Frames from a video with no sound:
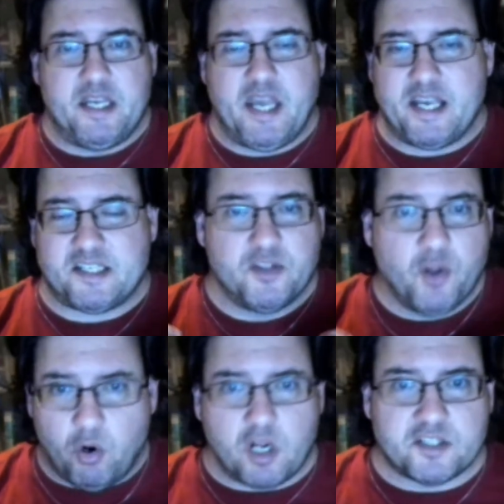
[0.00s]
has
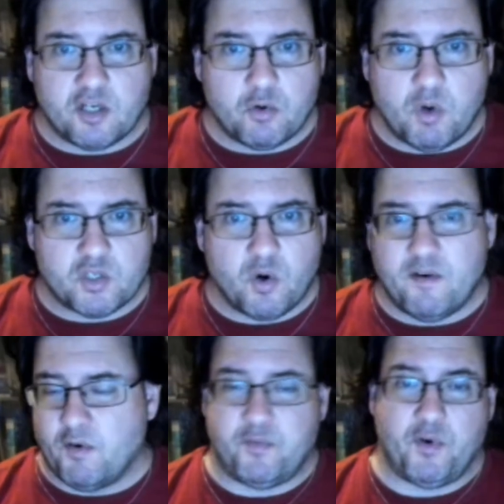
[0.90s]
no concern
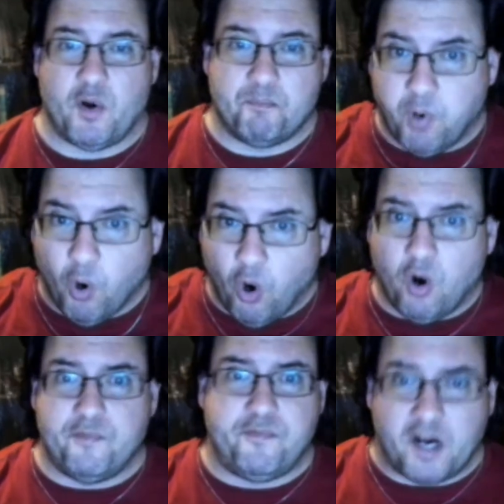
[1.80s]
whatsoever for the poor
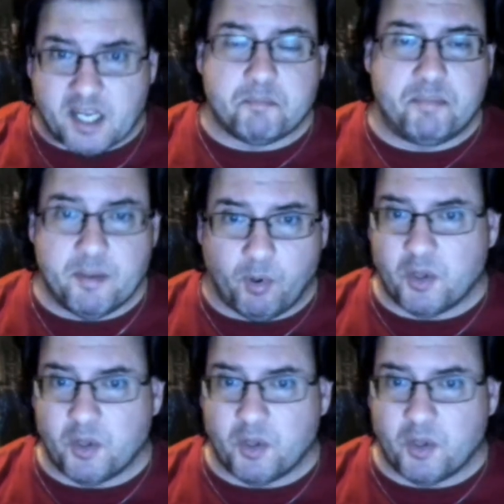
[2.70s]
fucking people,